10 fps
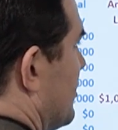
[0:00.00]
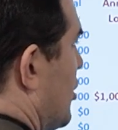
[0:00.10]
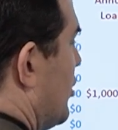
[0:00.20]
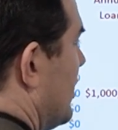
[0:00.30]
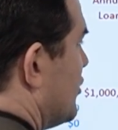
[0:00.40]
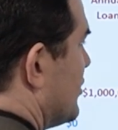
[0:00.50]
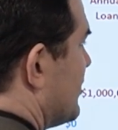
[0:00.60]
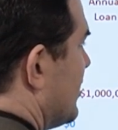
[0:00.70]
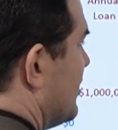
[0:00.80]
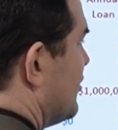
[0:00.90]
the loan
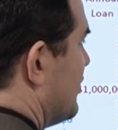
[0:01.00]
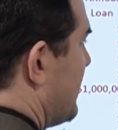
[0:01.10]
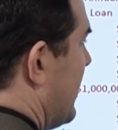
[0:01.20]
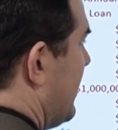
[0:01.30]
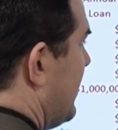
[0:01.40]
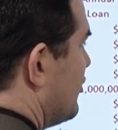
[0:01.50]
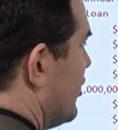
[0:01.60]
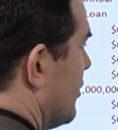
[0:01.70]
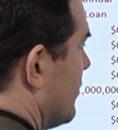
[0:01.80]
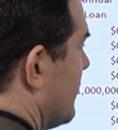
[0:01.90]
interest she's paying each
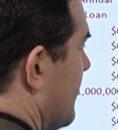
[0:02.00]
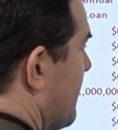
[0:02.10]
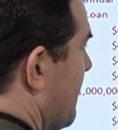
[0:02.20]
year.